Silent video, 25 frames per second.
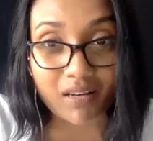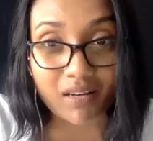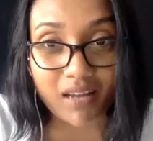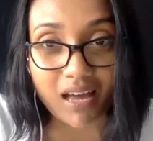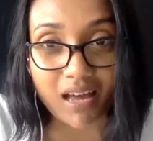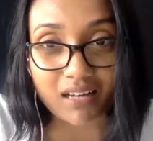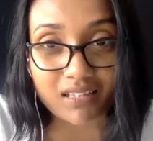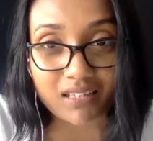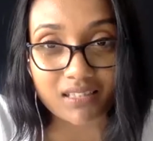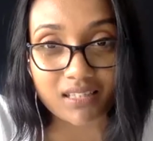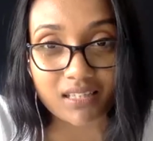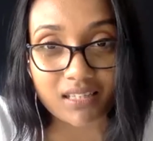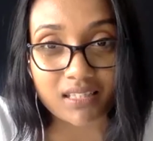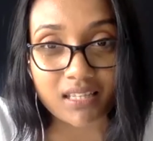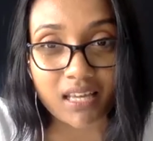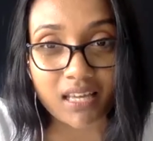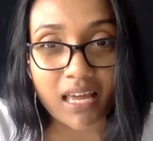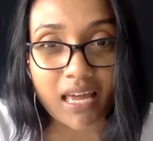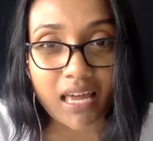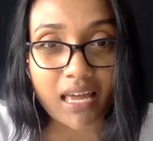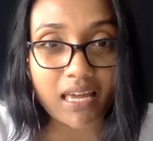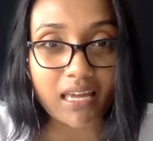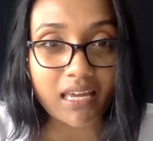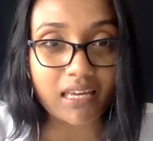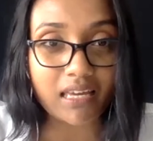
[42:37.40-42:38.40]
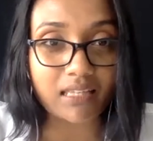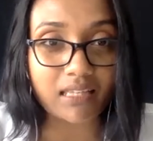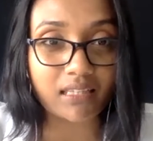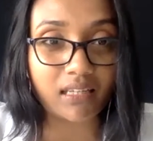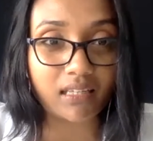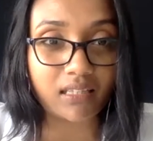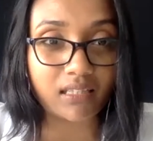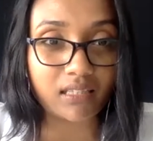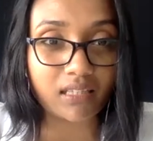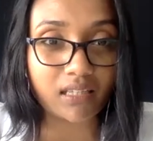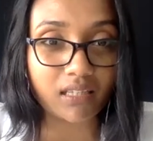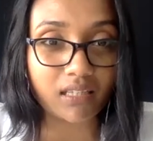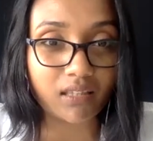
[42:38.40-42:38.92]
access? Is it
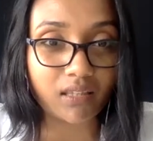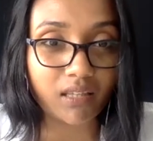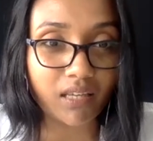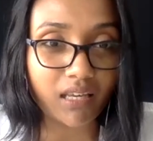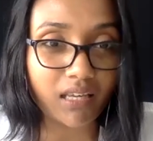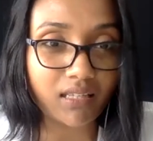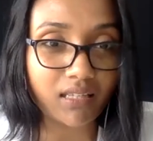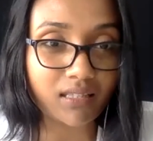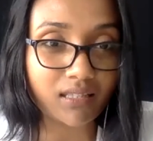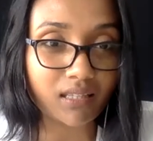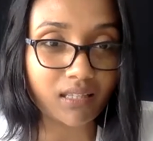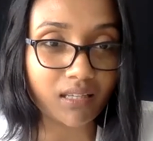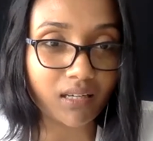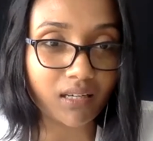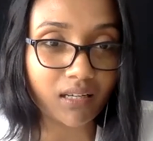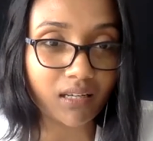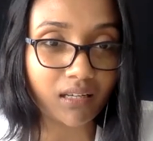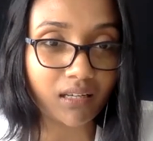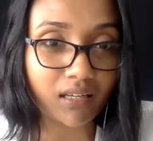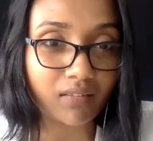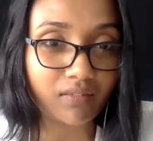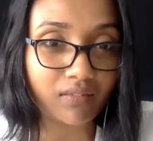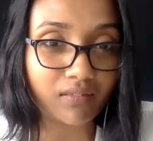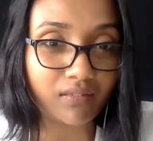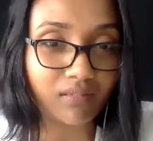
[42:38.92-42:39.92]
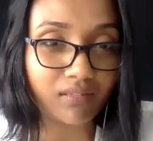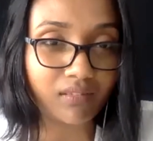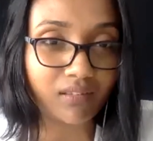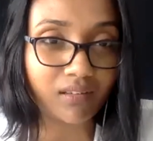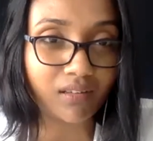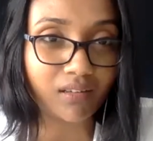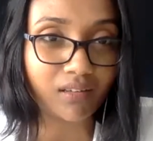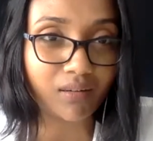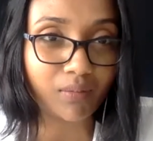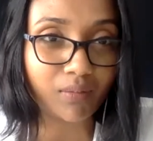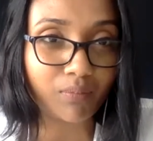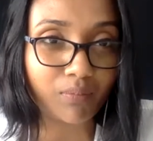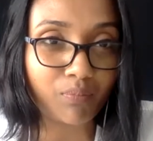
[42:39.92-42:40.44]
is
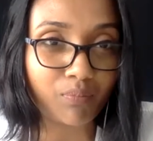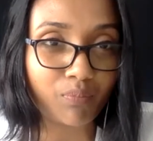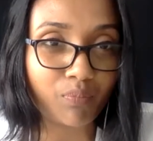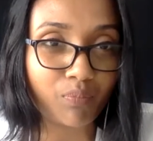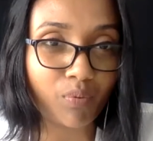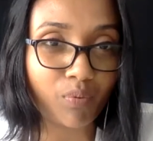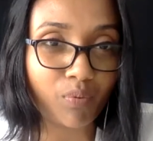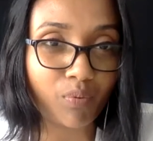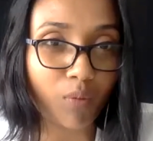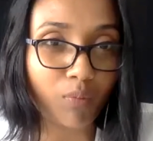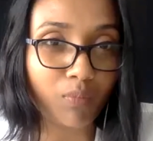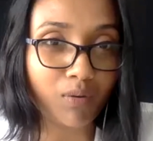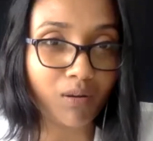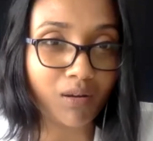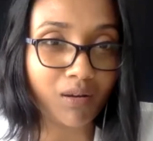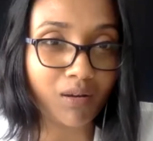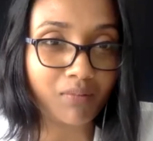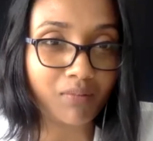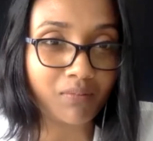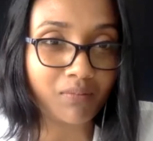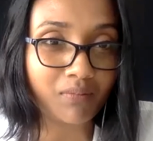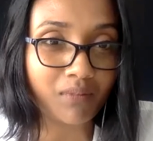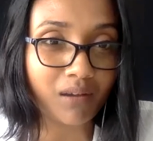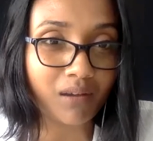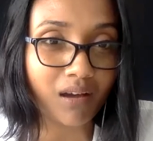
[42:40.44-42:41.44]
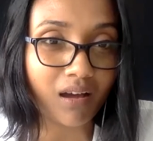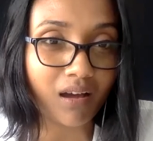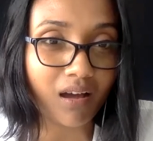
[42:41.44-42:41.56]
the problem